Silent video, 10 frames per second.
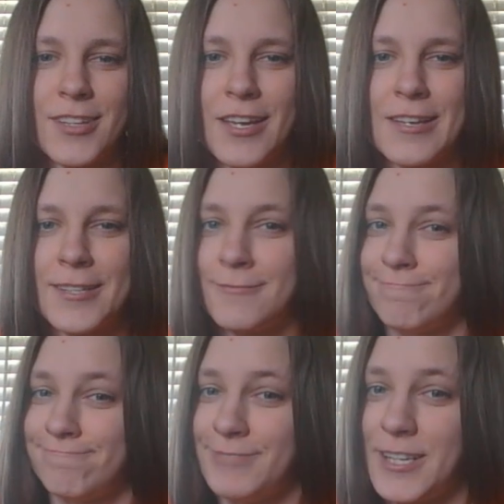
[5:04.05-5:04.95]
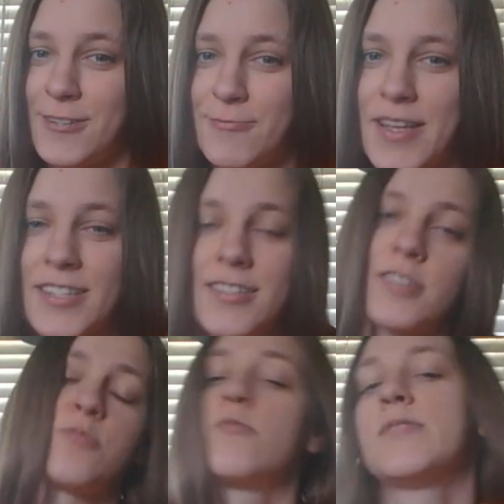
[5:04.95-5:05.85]
And, you know,
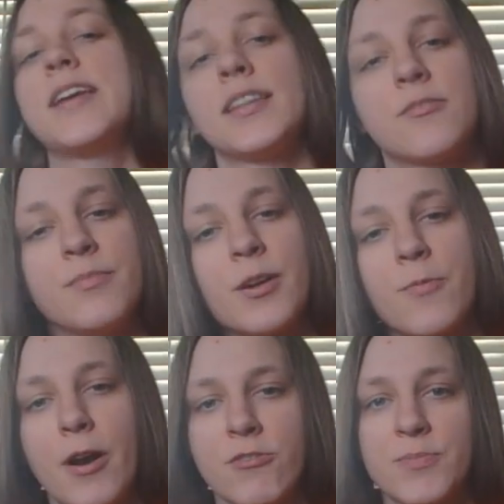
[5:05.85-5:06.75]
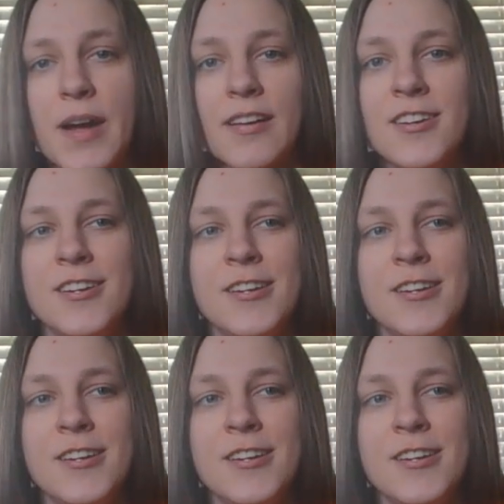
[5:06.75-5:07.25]
that's where we get our powers back.